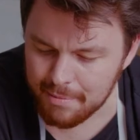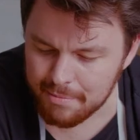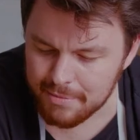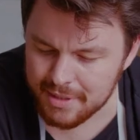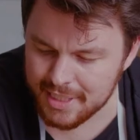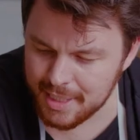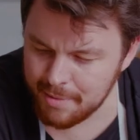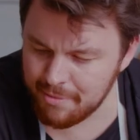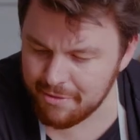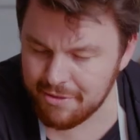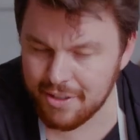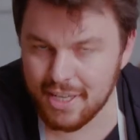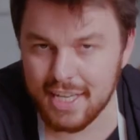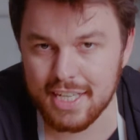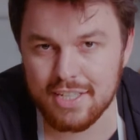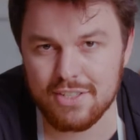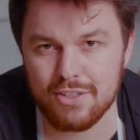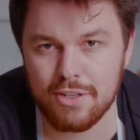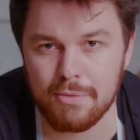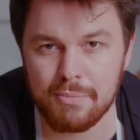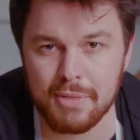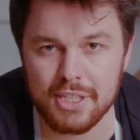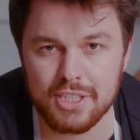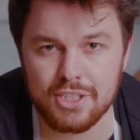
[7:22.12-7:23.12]
Deep frying is
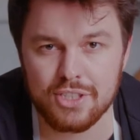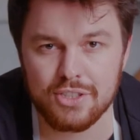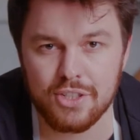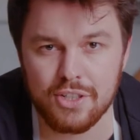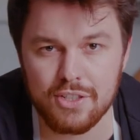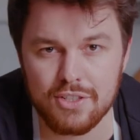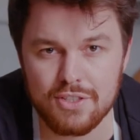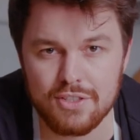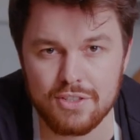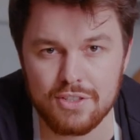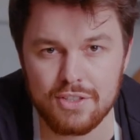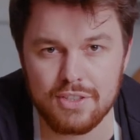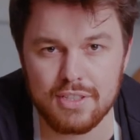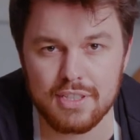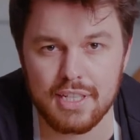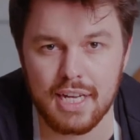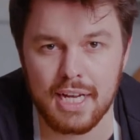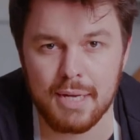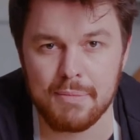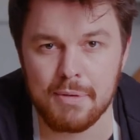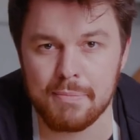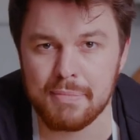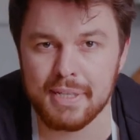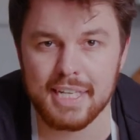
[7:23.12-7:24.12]
not my strong suit.
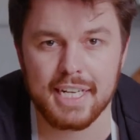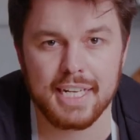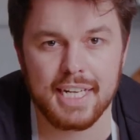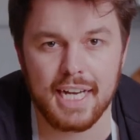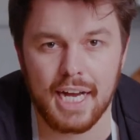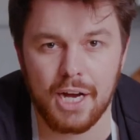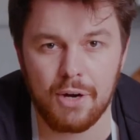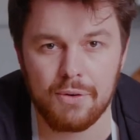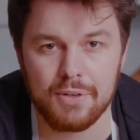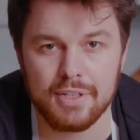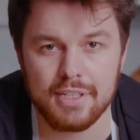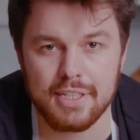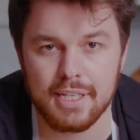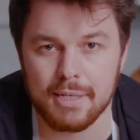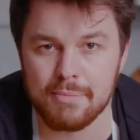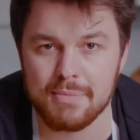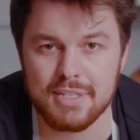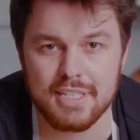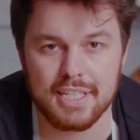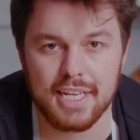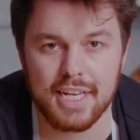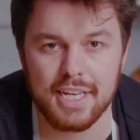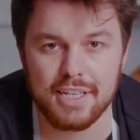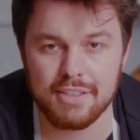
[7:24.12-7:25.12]
I'm a big coward. I'm
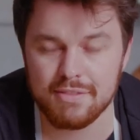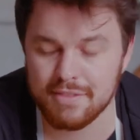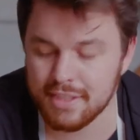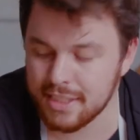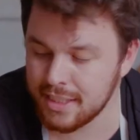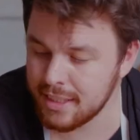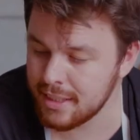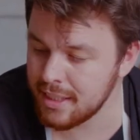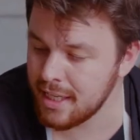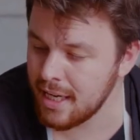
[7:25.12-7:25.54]
scared of it.